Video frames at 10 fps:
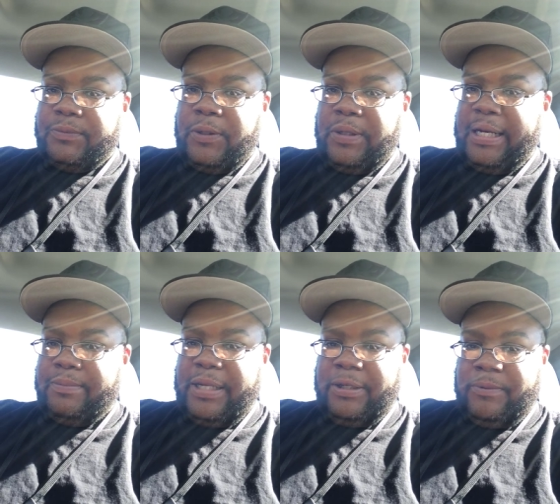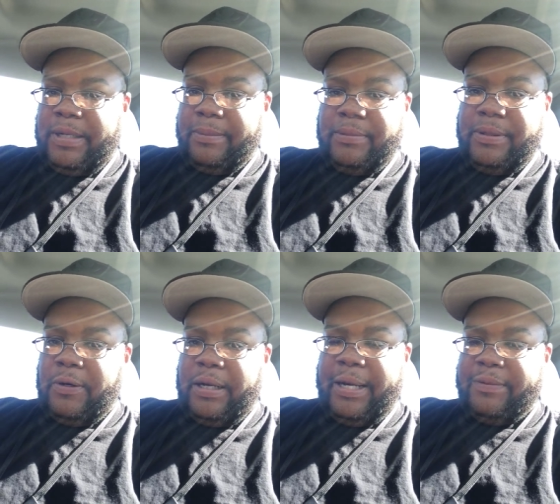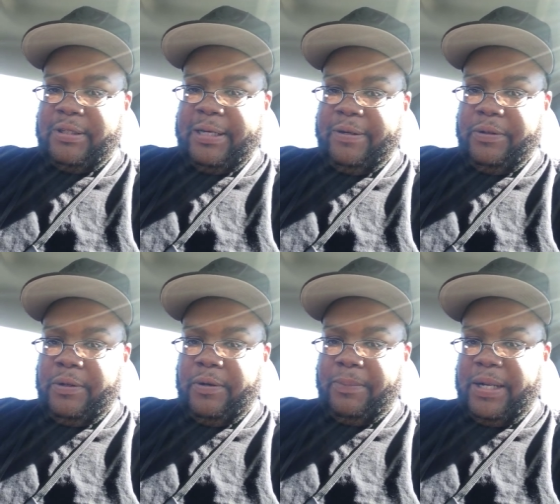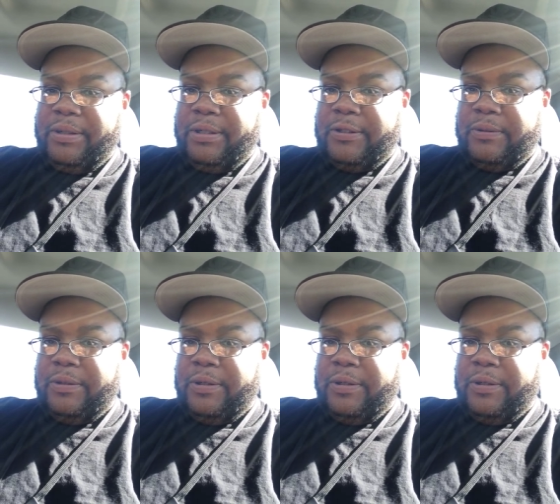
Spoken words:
So that's all I have to say, about this.